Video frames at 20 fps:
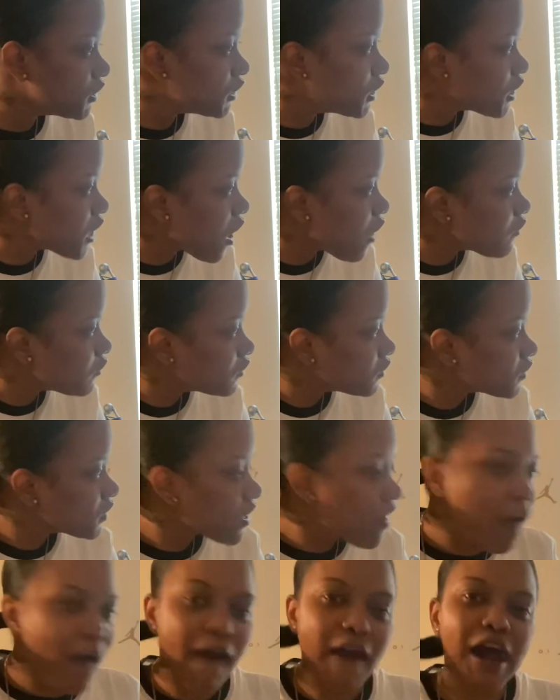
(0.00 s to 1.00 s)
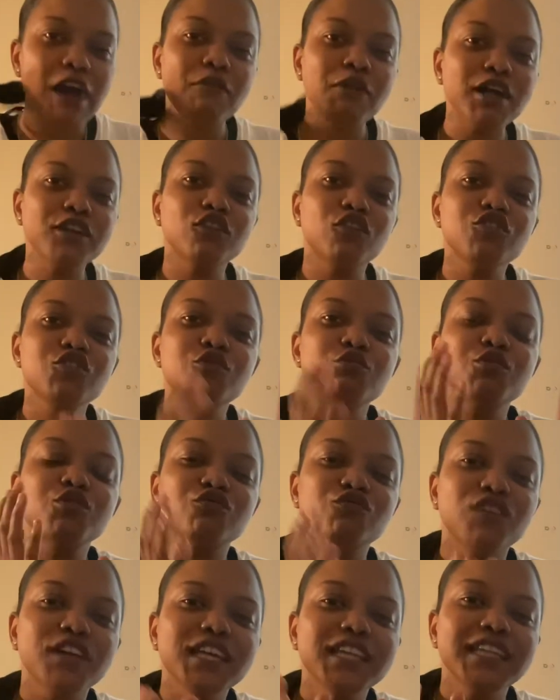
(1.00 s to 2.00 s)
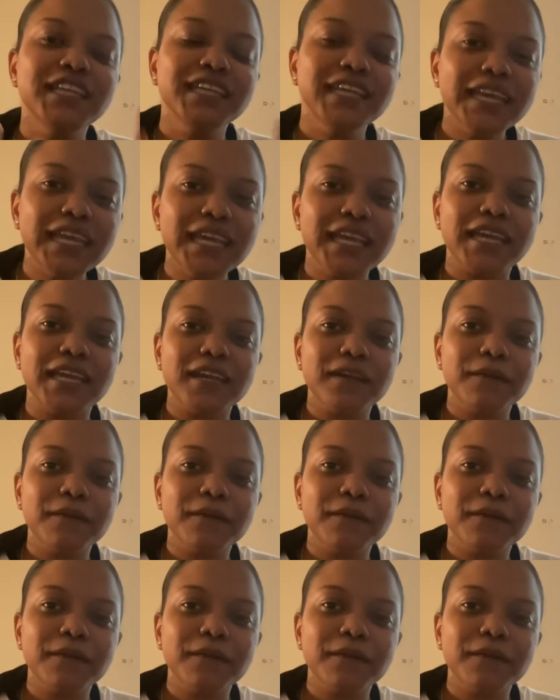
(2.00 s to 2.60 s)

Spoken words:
know? How I know you was really there?